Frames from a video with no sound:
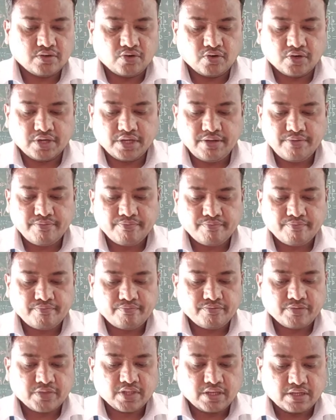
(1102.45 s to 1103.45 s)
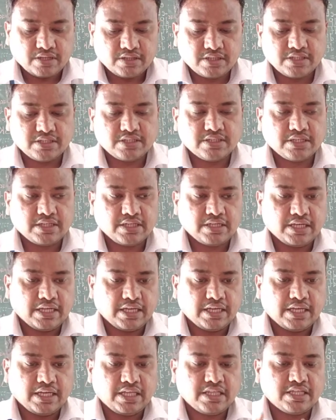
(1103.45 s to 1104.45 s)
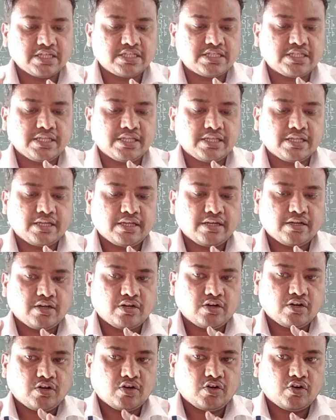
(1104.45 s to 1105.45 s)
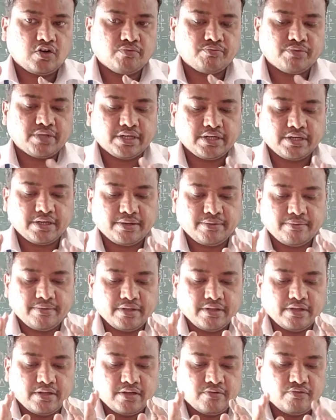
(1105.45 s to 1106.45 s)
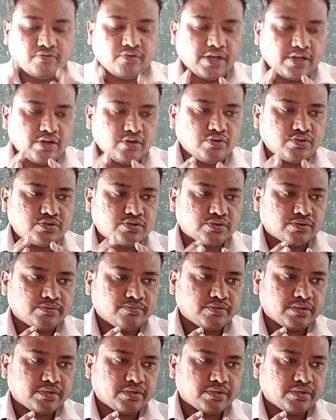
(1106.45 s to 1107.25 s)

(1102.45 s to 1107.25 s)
Okay, this energy of the values,